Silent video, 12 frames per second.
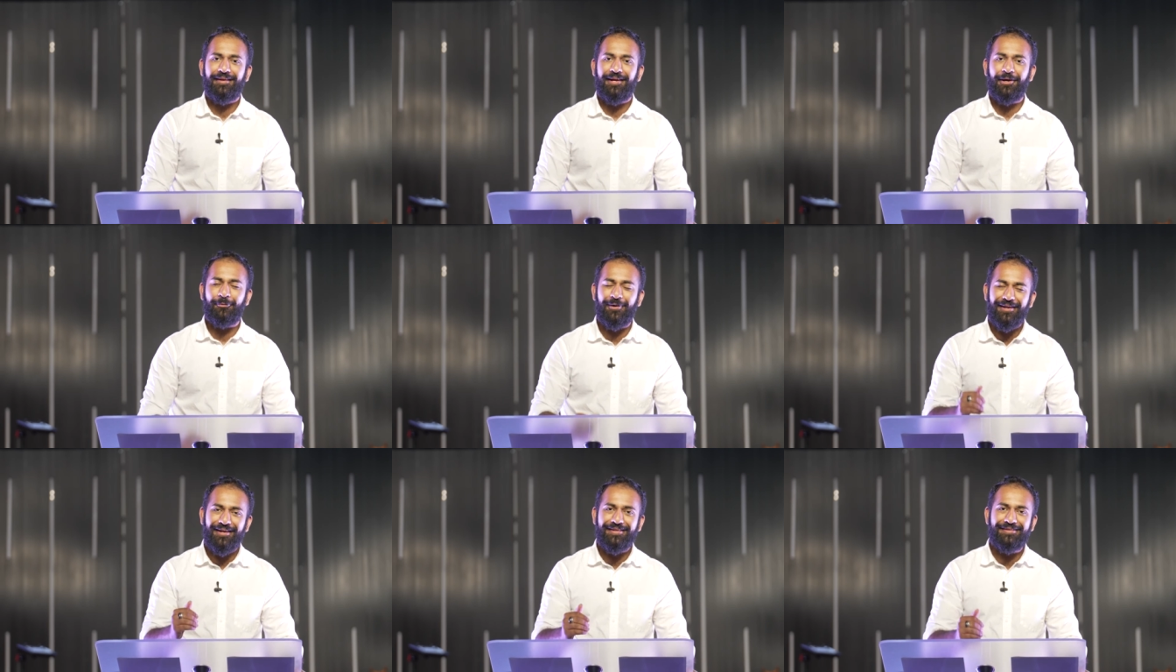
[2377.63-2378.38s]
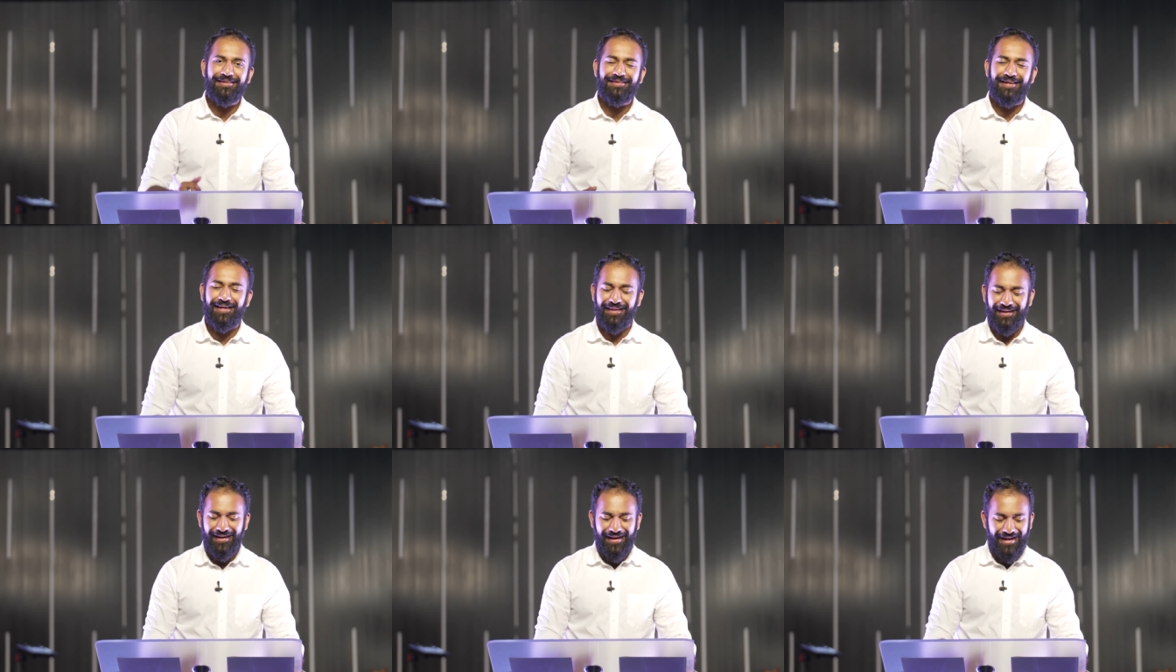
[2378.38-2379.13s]
And when I did
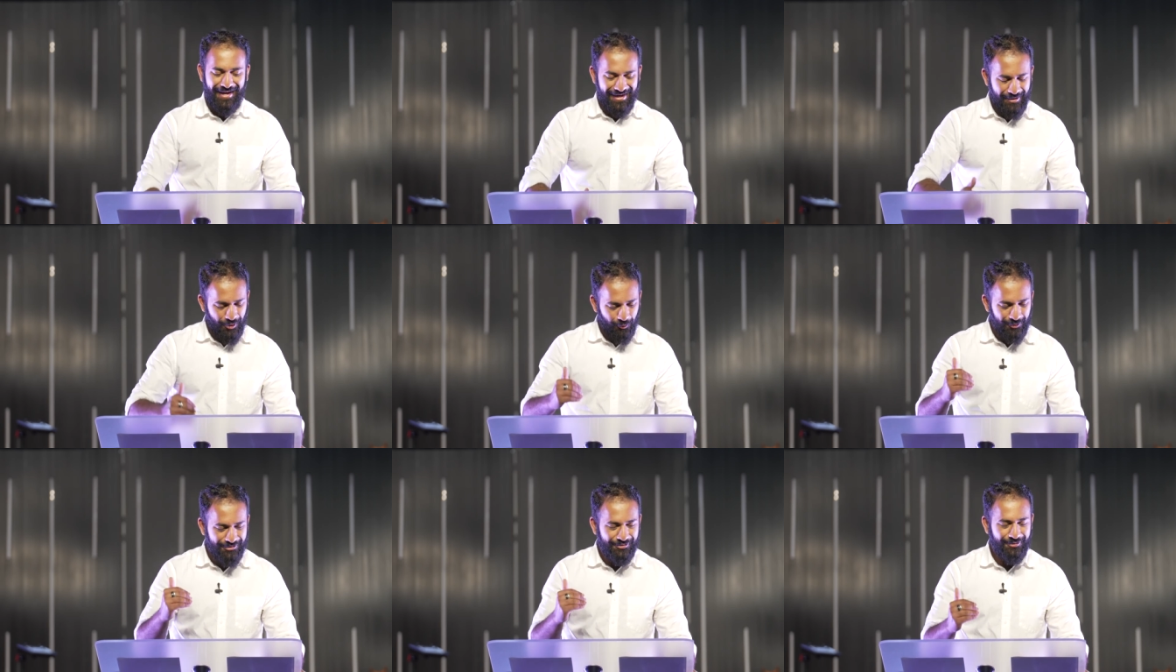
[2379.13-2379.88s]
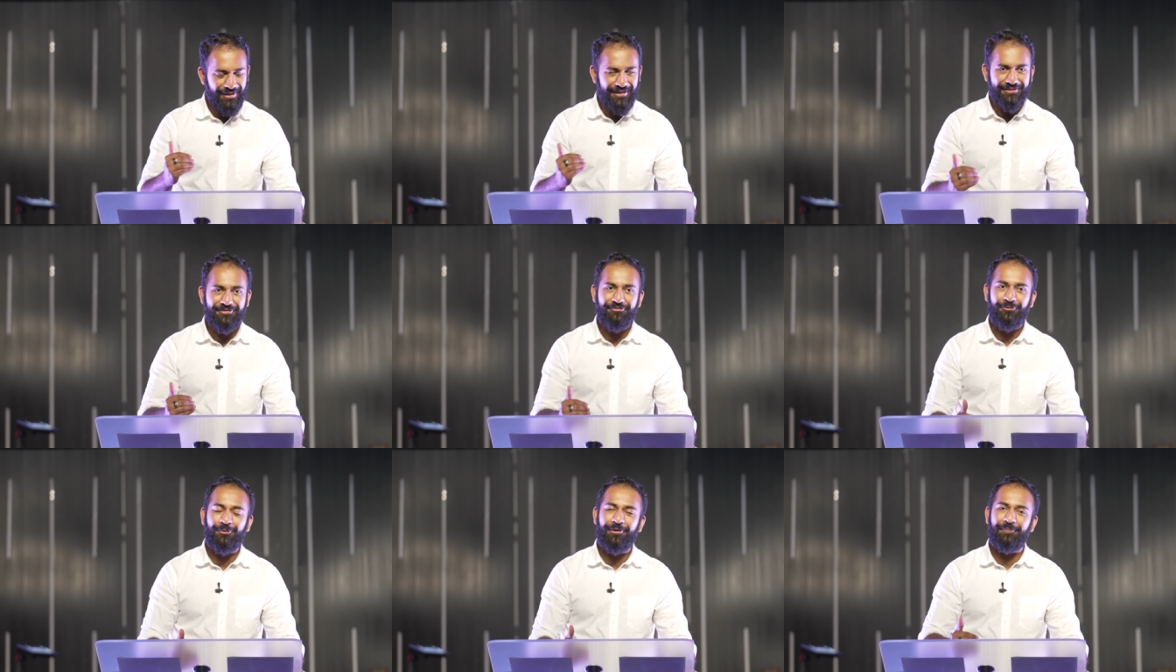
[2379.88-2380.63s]
that, I was
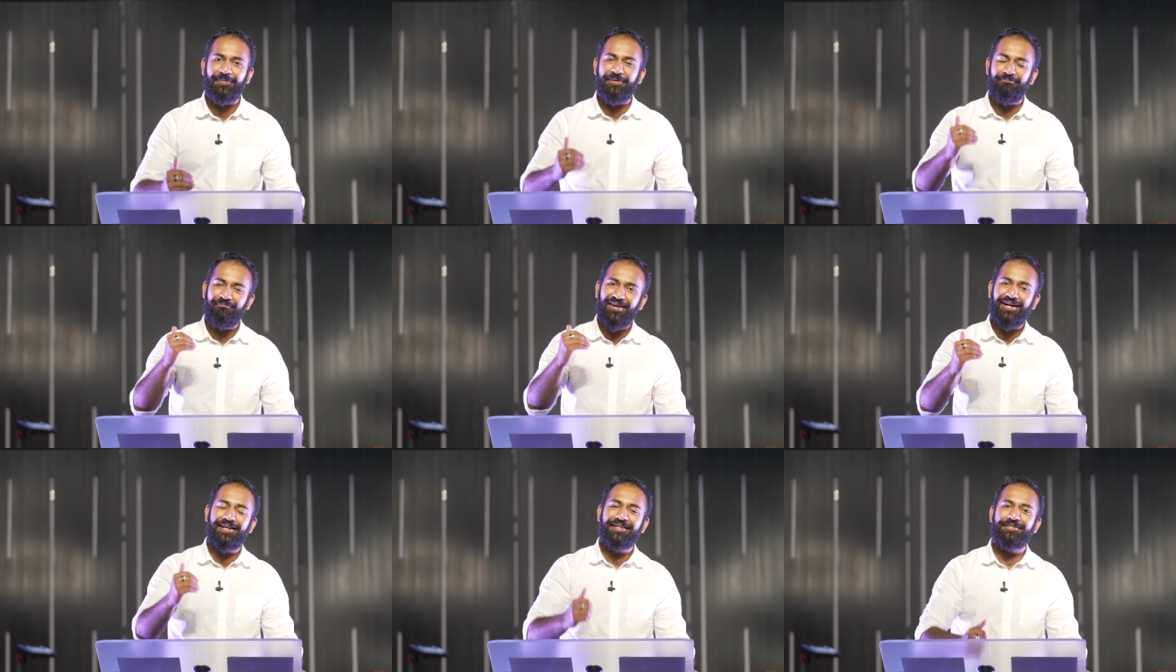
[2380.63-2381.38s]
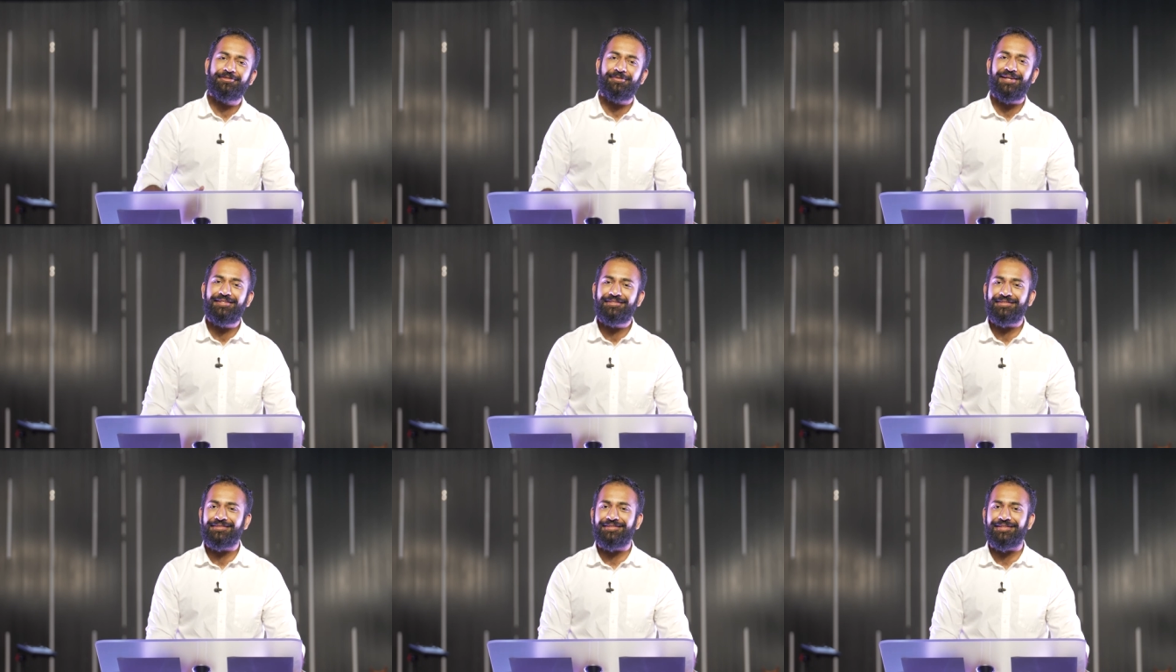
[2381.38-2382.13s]
transformed by His
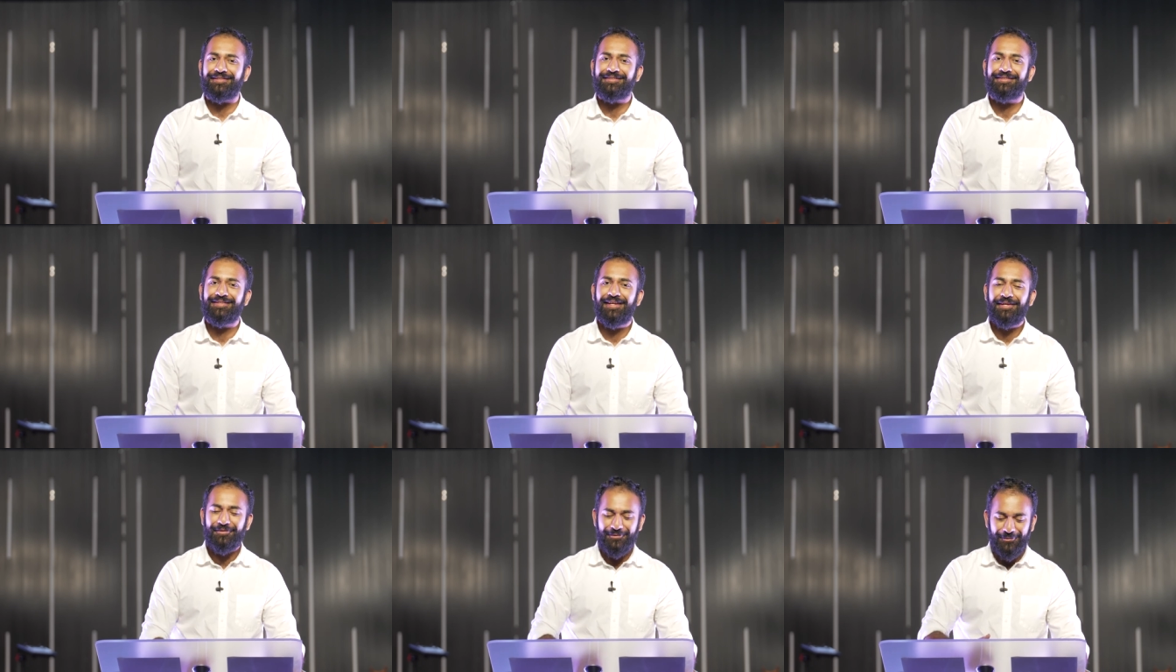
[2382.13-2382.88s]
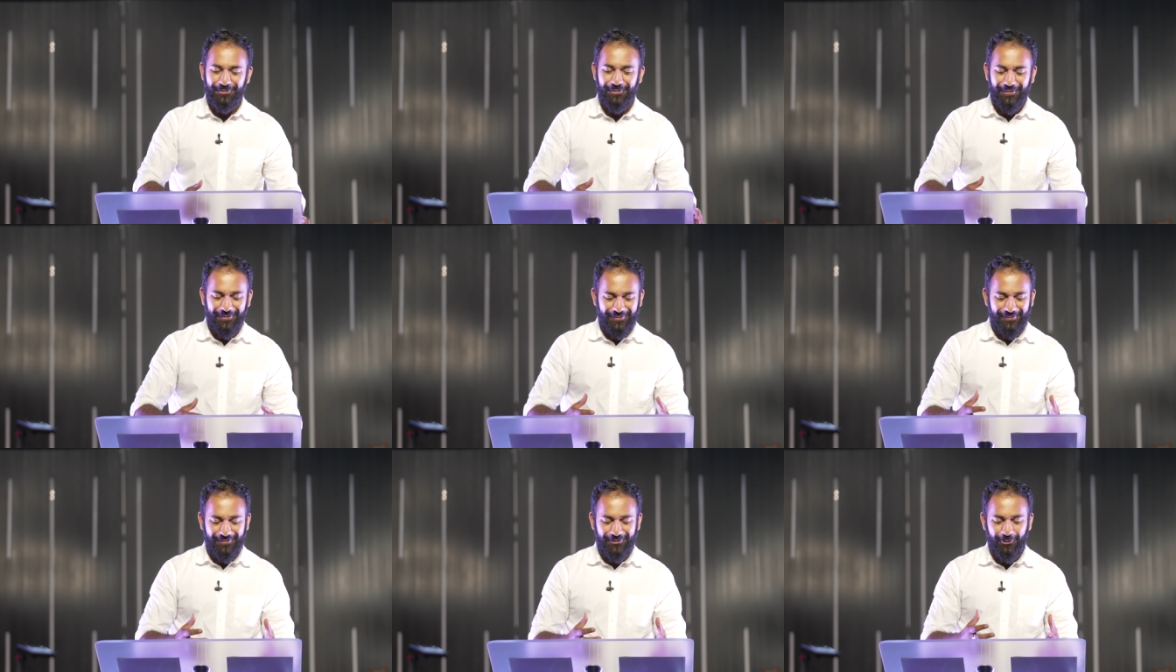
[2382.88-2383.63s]
righteousness to
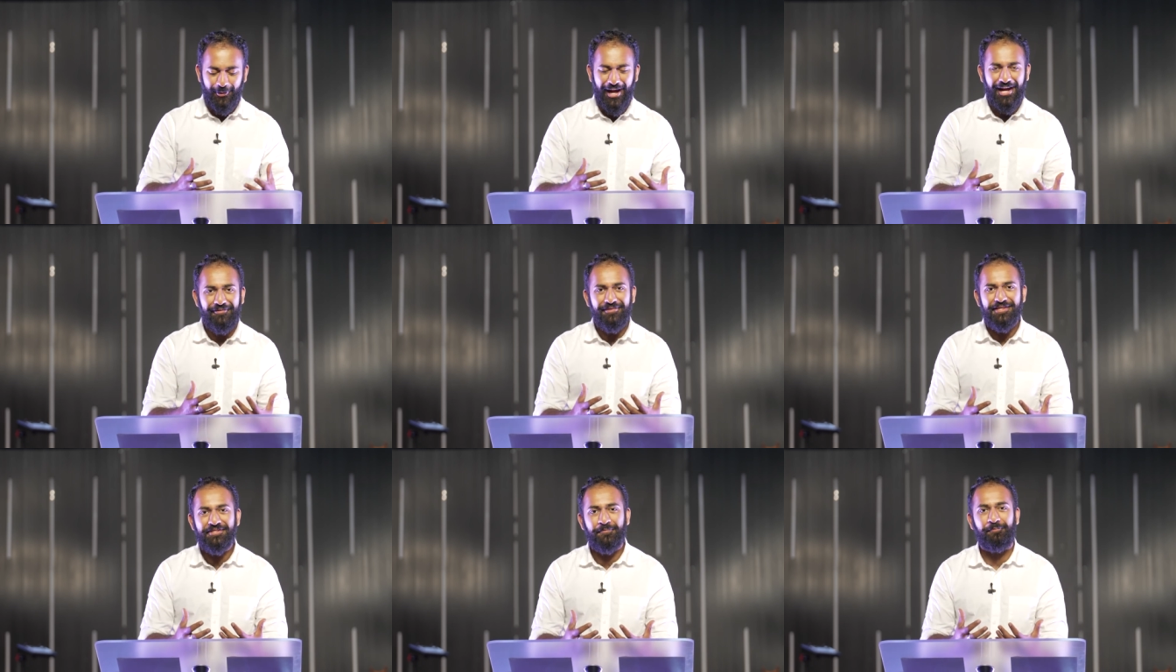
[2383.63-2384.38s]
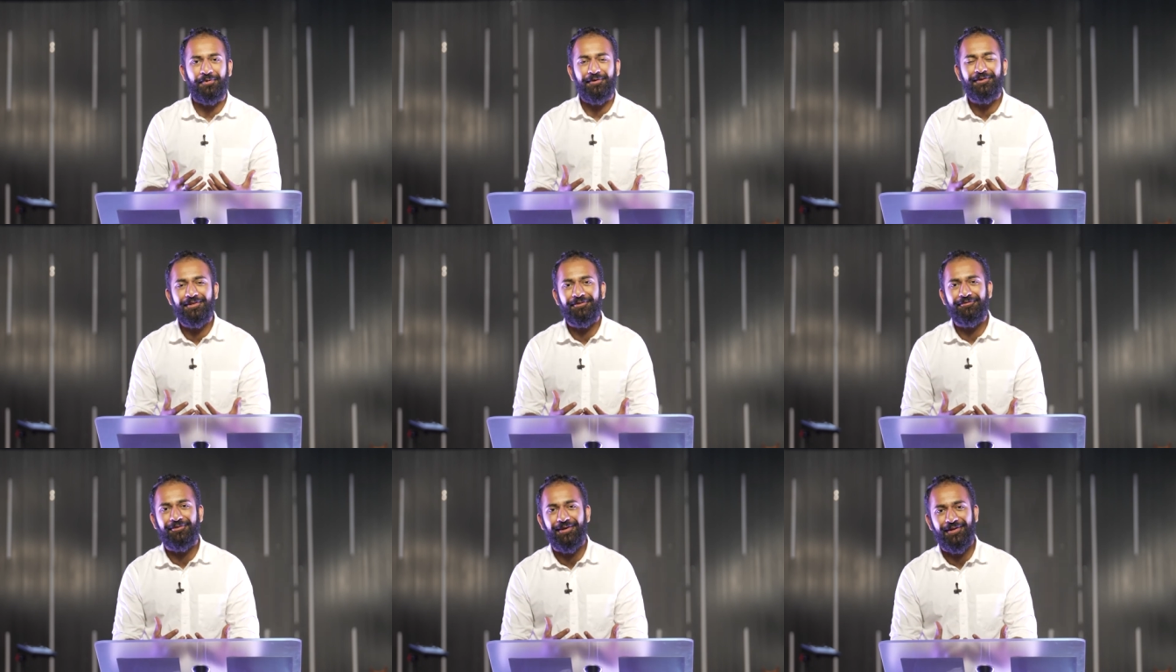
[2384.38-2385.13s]
to have this burden
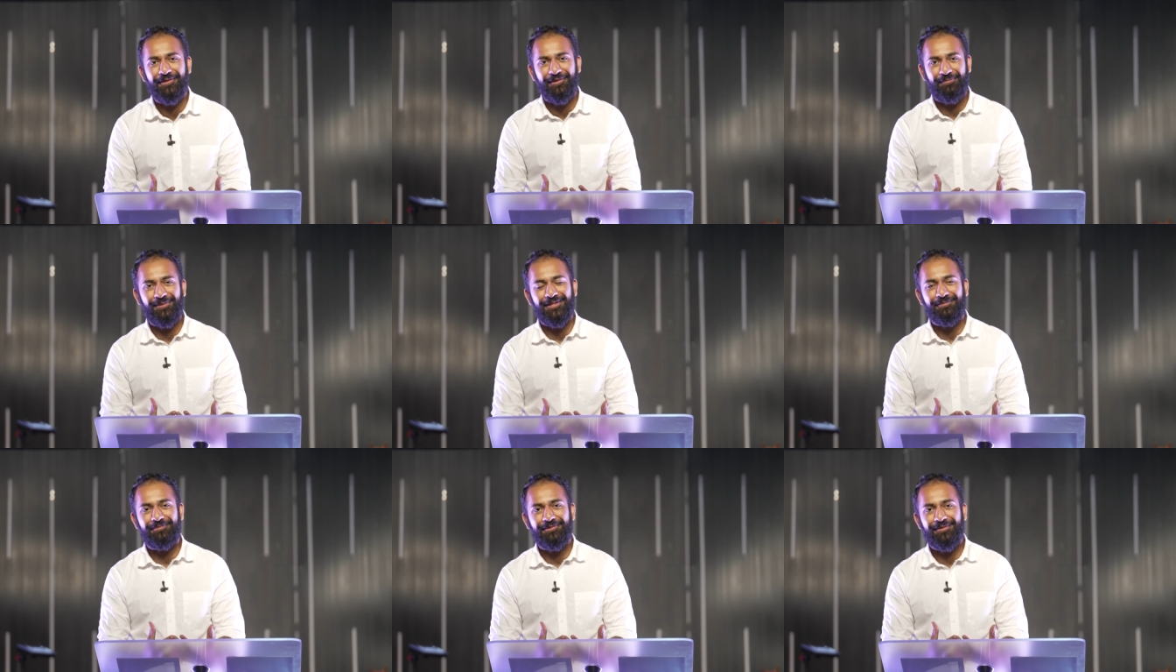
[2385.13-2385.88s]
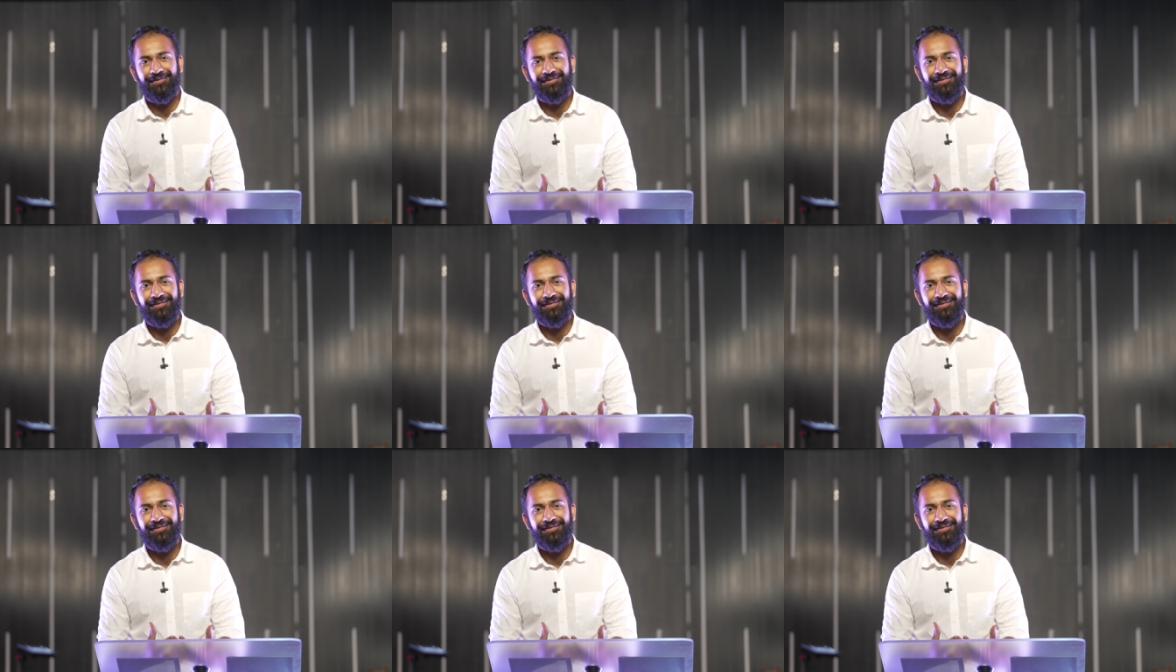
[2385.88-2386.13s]
for other people.